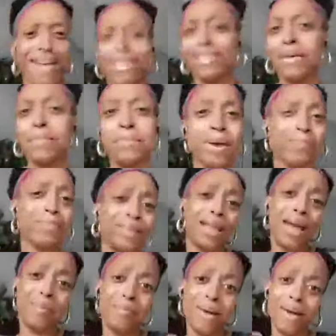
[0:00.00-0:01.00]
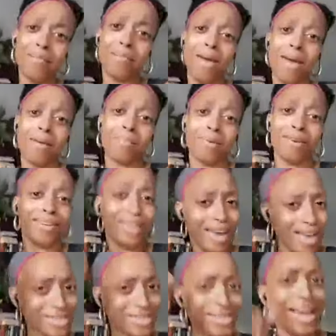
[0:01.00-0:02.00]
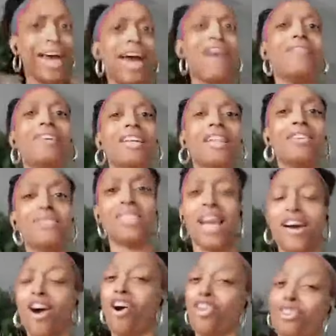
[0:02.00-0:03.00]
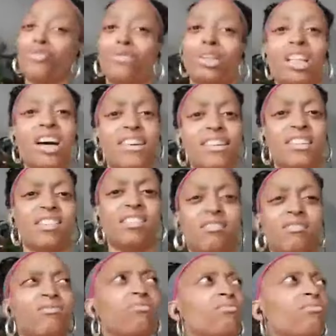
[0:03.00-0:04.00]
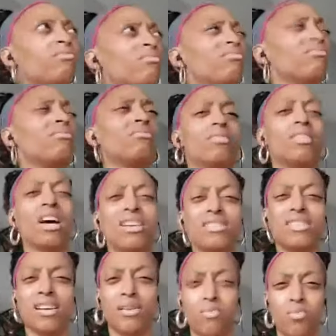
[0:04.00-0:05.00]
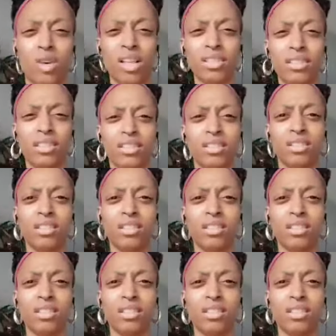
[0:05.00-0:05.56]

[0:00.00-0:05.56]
them people ain't me, baby. Yes, I have it. And he was like, oh, you clutch. I said, what?